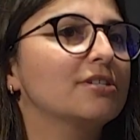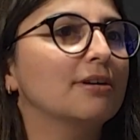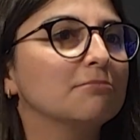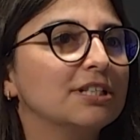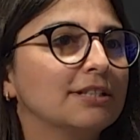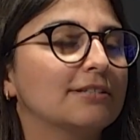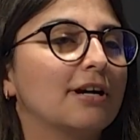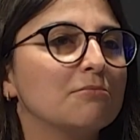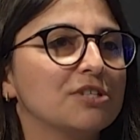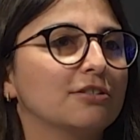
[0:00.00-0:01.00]
is something
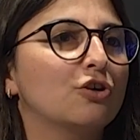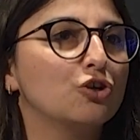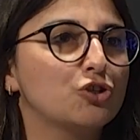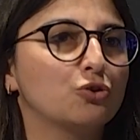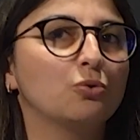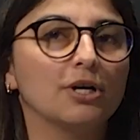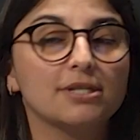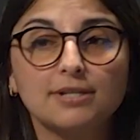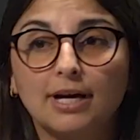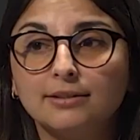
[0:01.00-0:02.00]
that comes at a cost to us.